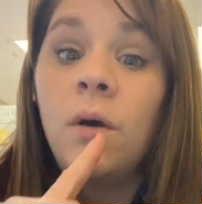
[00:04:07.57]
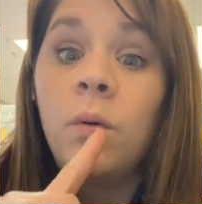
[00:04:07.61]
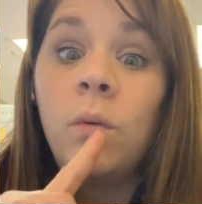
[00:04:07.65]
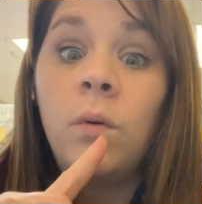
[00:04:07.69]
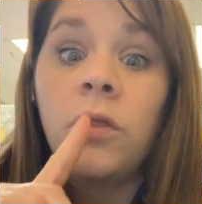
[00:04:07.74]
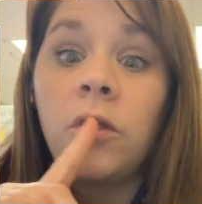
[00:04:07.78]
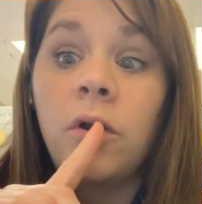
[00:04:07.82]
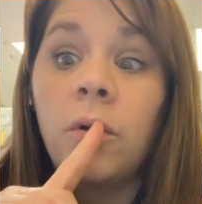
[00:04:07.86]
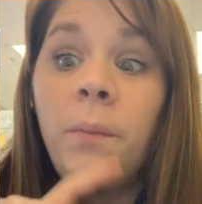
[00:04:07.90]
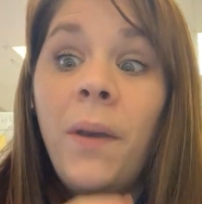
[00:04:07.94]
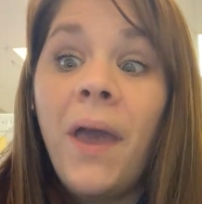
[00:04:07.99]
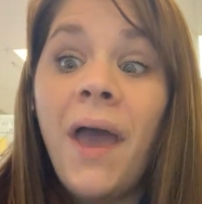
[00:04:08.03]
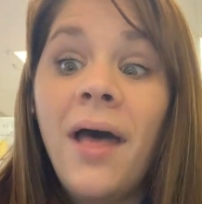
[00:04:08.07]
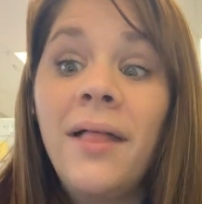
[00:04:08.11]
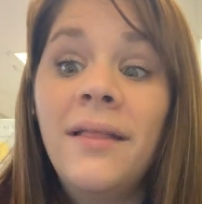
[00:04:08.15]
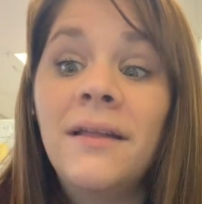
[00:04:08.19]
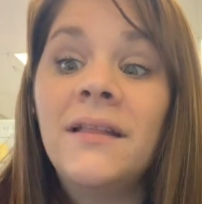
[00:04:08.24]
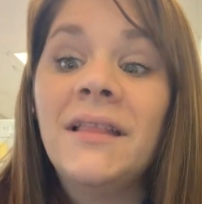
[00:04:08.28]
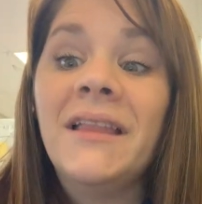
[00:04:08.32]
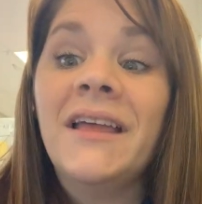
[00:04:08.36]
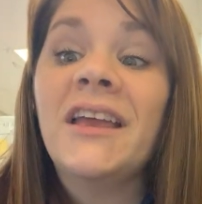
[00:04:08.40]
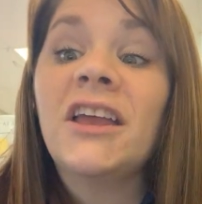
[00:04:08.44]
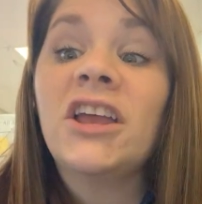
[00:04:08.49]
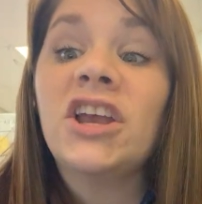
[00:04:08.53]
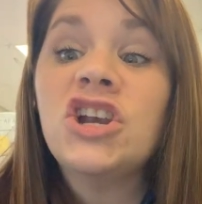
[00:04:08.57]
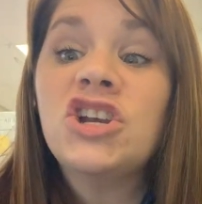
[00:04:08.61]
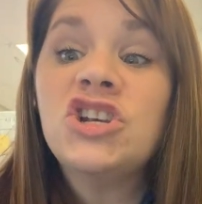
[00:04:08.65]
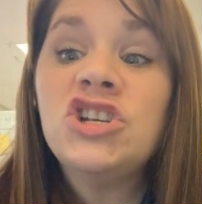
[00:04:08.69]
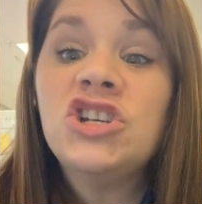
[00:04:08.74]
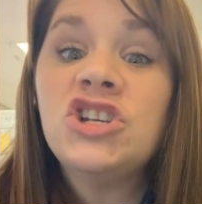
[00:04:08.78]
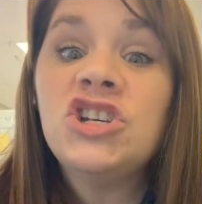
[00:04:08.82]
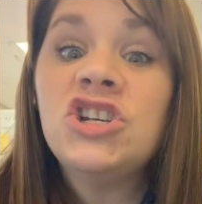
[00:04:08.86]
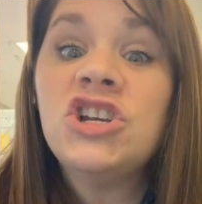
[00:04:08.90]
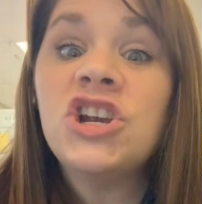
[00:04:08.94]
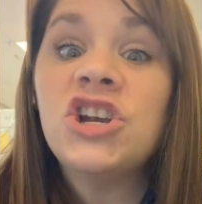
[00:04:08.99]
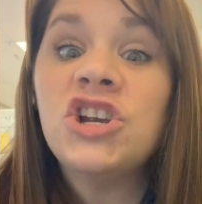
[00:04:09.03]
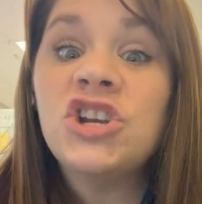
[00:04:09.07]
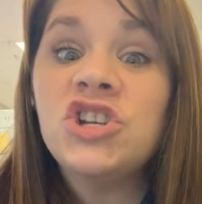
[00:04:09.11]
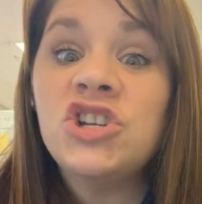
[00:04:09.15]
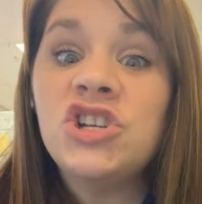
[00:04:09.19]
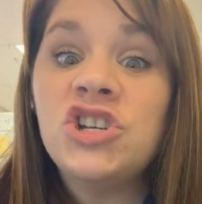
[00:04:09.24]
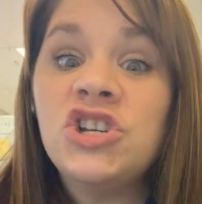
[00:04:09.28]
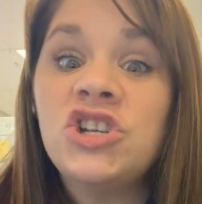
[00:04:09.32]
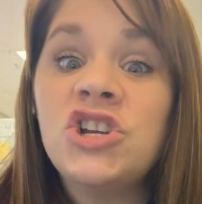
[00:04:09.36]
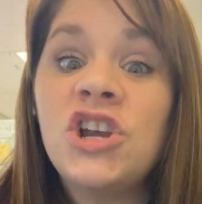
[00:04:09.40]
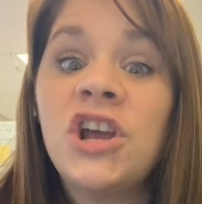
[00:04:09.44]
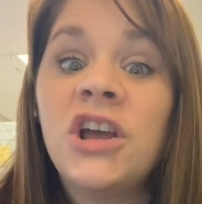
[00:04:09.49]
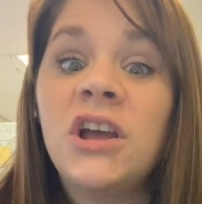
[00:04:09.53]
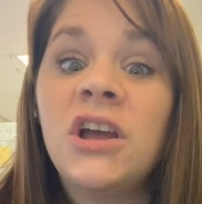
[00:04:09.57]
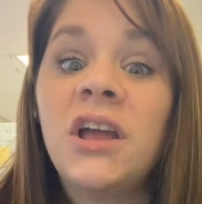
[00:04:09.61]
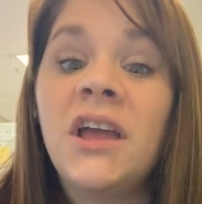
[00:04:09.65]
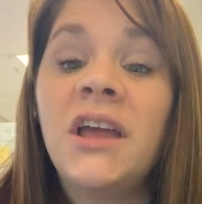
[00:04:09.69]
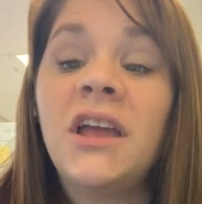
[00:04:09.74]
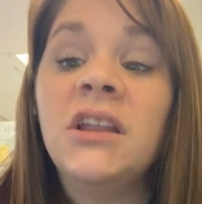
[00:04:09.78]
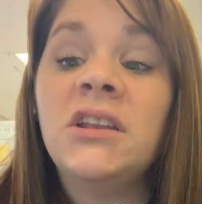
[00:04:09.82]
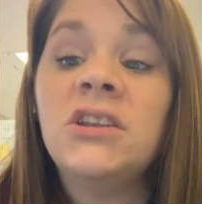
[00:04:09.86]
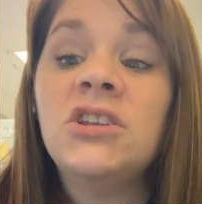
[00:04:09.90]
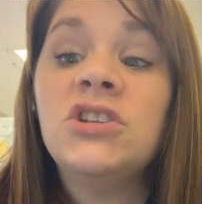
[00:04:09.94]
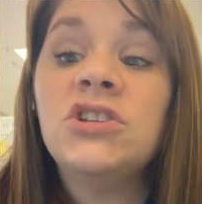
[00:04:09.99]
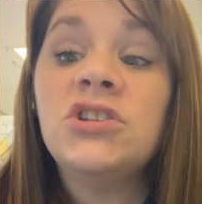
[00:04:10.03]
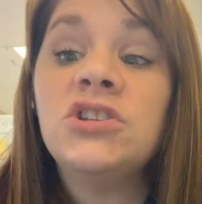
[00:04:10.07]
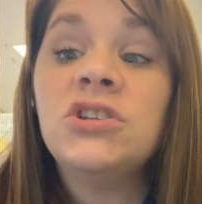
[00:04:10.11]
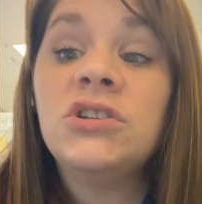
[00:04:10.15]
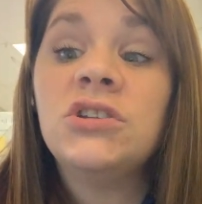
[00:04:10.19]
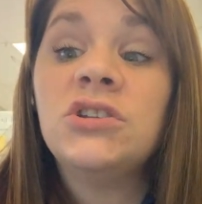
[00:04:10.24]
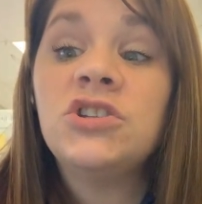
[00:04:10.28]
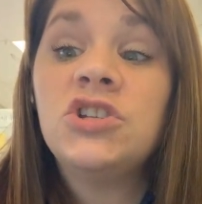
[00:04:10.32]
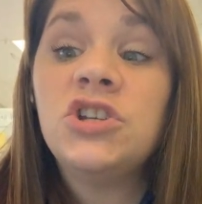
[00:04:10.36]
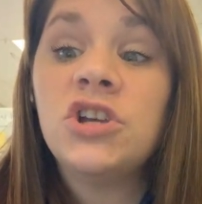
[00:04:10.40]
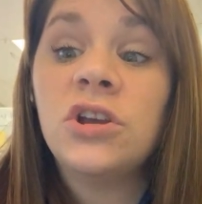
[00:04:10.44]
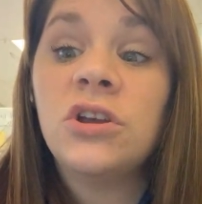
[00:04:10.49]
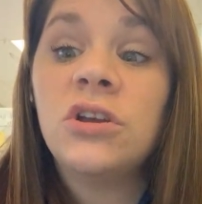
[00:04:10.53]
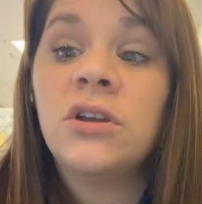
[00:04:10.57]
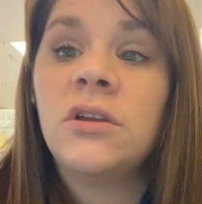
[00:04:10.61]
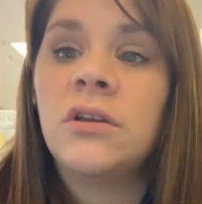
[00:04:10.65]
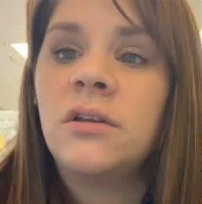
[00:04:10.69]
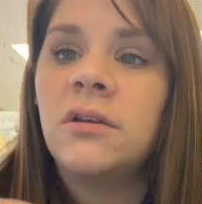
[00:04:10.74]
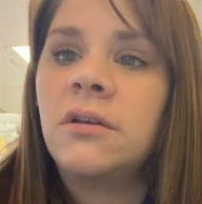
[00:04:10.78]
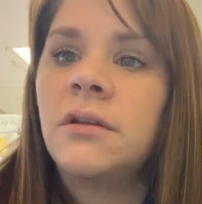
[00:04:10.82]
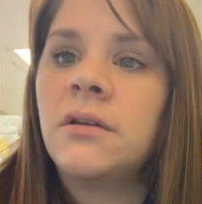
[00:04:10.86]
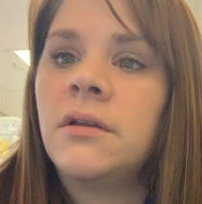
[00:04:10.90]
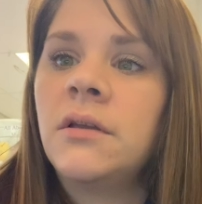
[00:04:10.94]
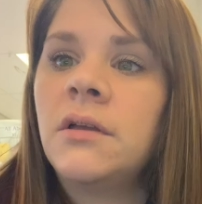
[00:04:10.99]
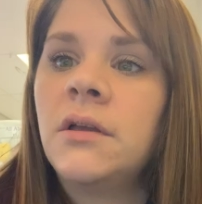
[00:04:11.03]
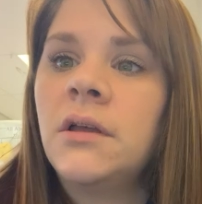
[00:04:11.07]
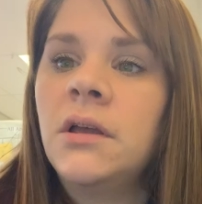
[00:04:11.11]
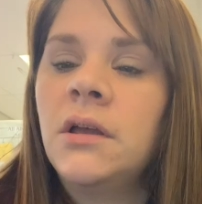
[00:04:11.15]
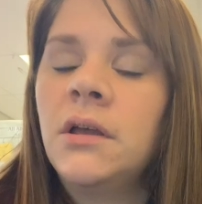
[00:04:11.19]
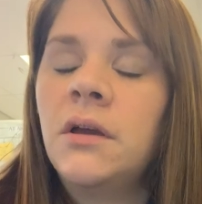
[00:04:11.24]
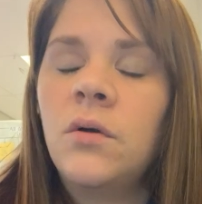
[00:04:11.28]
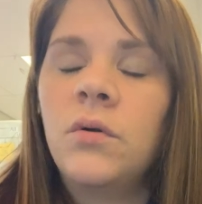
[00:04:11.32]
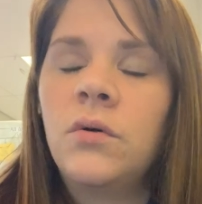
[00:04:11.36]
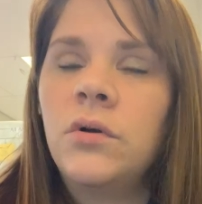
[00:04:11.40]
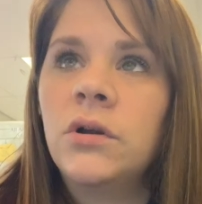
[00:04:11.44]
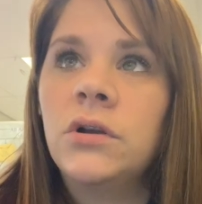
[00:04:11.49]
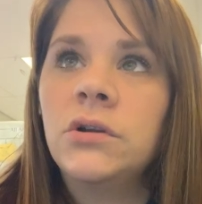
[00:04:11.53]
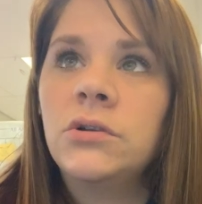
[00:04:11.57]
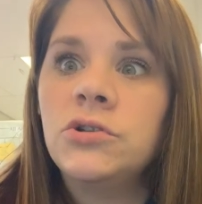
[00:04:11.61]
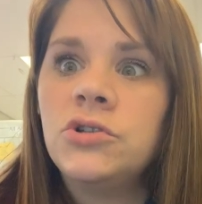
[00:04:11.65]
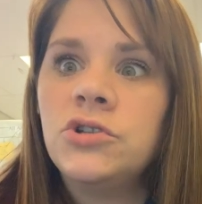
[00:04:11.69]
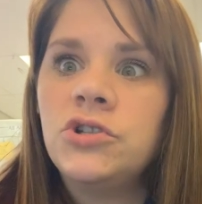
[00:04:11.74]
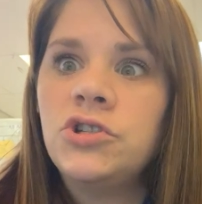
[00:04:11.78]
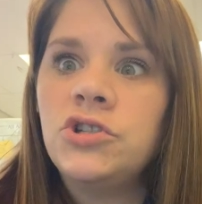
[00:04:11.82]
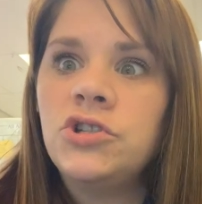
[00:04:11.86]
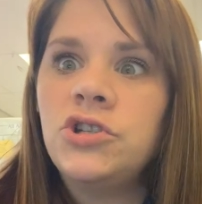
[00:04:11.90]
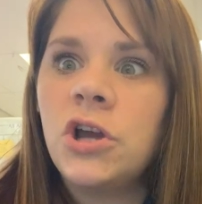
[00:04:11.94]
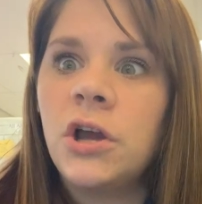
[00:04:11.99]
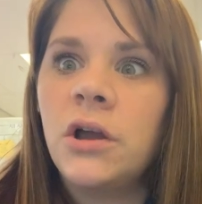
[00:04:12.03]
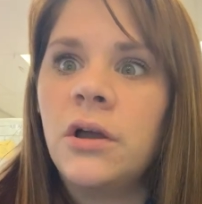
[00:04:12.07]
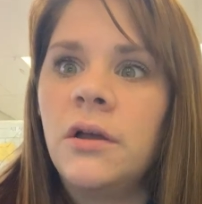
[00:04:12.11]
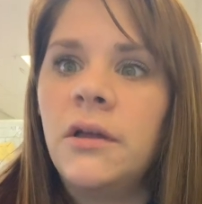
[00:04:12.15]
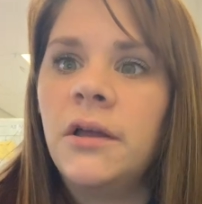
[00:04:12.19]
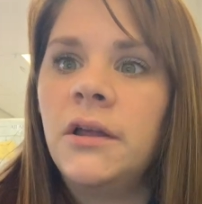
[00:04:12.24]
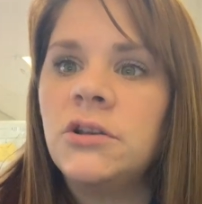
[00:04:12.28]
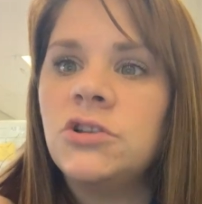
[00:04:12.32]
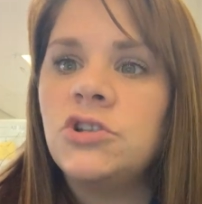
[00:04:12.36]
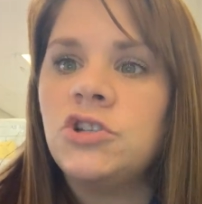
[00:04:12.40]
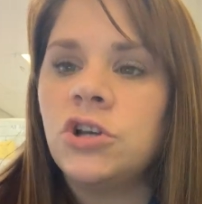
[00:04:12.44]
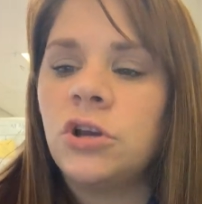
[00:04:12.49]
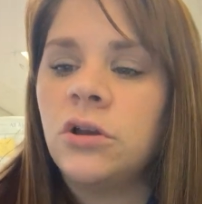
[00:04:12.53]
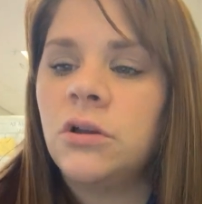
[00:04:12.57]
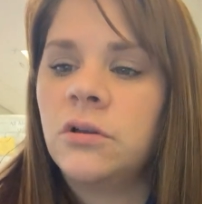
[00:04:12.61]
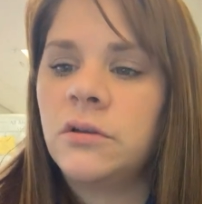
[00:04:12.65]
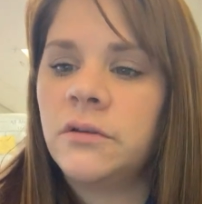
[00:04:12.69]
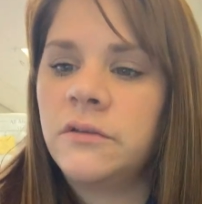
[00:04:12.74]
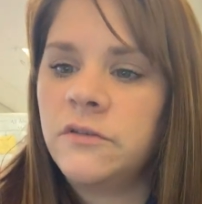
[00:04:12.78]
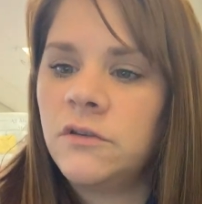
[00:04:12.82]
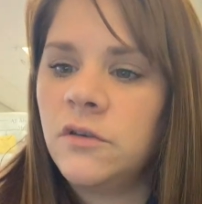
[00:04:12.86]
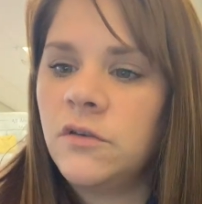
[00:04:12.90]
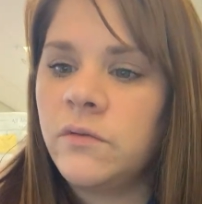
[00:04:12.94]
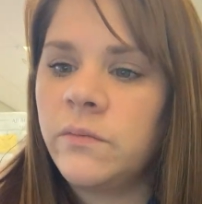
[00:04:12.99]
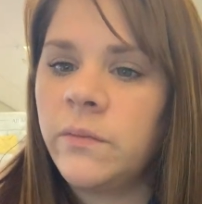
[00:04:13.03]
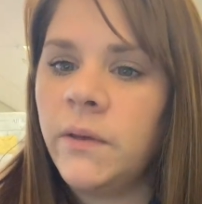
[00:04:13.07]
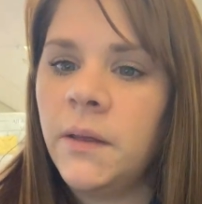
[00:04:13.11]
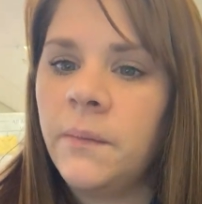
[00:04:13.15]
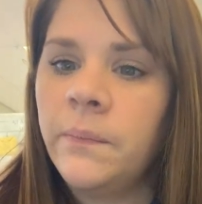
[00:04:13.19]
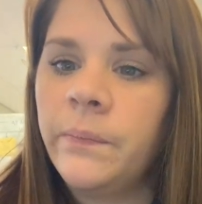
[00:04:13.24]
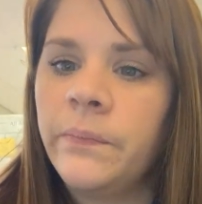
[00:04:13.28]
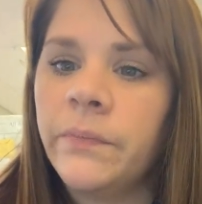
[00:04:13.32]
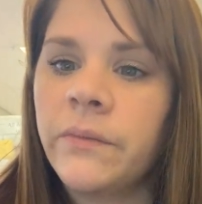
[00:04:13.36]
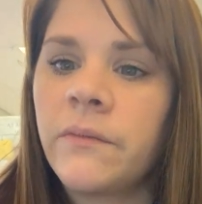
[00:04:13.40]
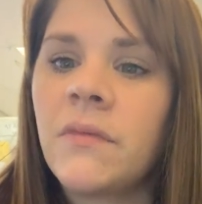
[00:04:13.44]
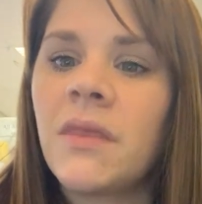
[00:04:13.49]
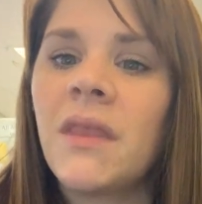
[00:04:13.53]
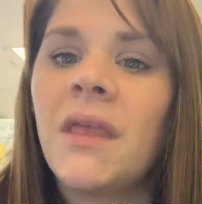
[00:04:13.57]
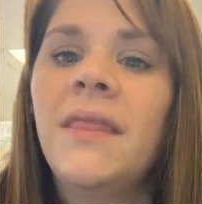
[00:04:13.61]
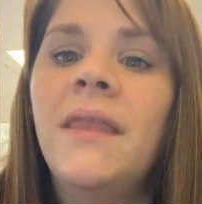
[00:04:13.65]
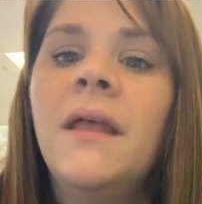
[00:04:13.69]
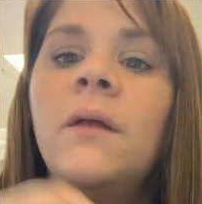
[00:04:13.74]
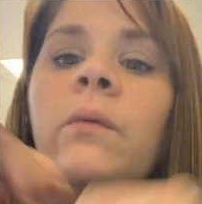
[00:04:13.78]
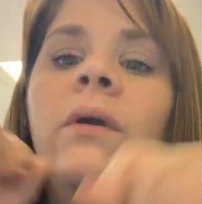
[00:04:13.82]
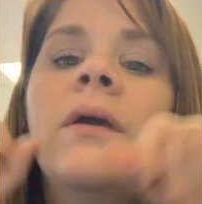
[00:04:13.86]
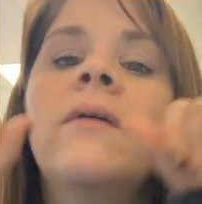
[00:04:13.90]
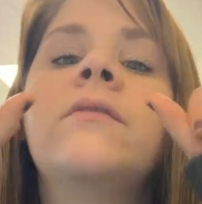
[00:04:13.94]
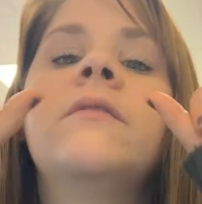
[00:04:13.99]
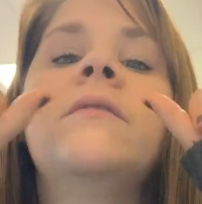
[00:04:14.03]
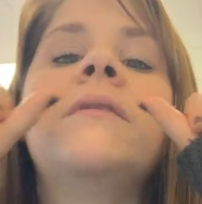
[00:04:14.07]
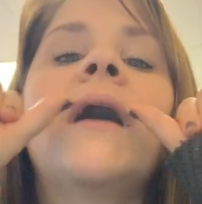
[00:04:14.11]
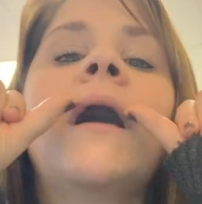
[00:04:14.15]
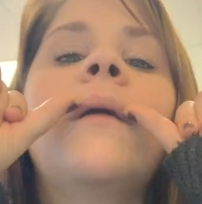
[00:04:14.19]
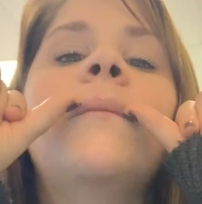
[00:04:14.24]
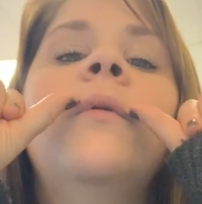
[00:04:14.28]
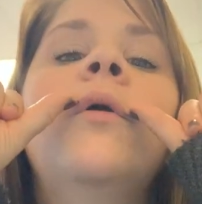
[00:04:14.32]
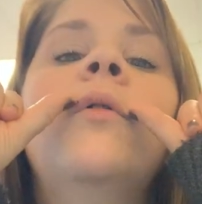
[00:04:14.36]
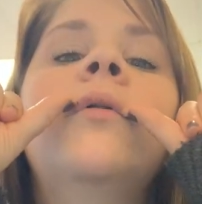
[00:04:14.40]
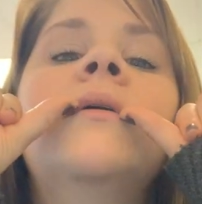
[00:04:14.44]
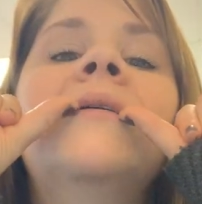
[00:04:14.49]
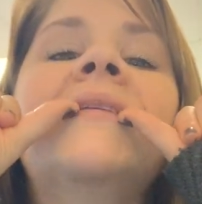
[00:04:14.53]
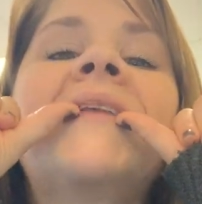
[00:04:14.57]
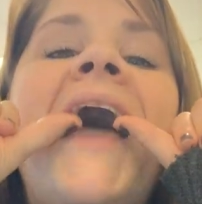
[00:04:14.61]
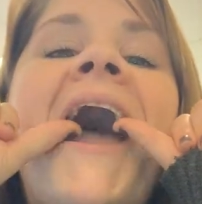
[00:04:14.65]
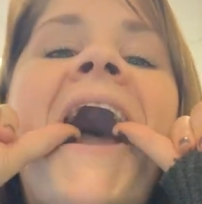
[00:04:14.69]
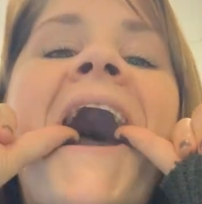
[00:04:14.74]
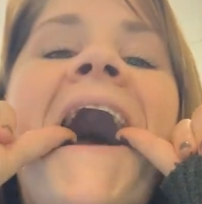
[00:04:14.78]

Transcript: with our palate, like sh, zh, and ch, or j and ch, excuse me. And then we have the top molars.